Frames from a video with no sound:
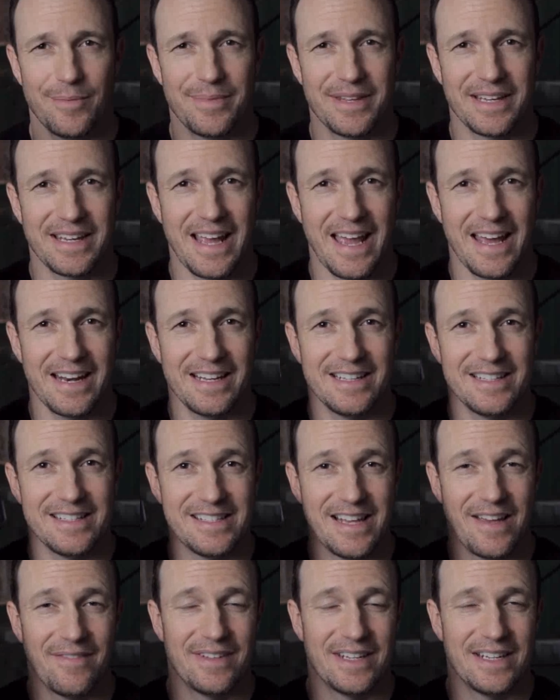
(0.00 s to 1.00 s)
Set up the Canon
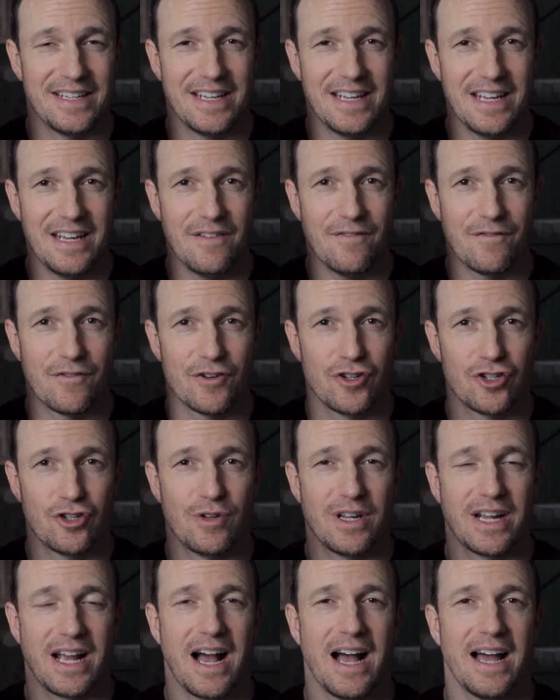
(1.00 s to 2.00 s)
70D for
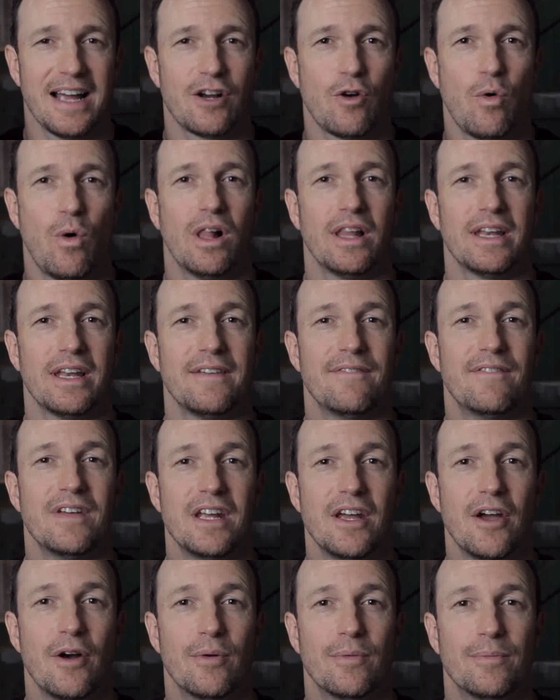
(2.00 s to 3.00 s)
shooting high quality
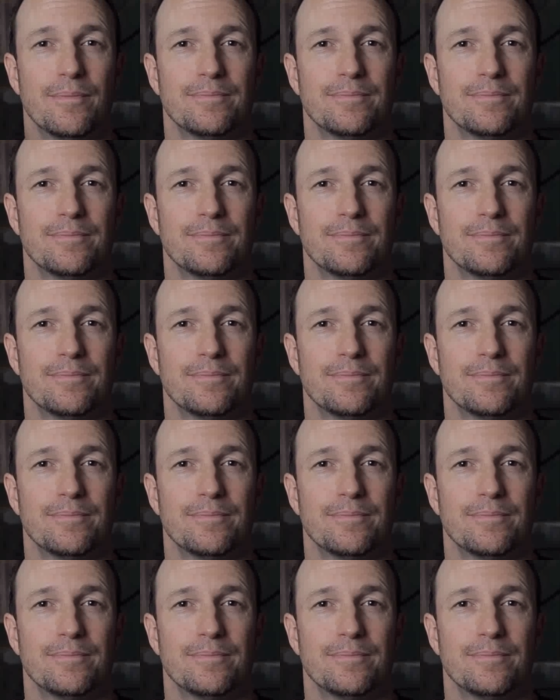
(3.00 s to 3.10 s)
video.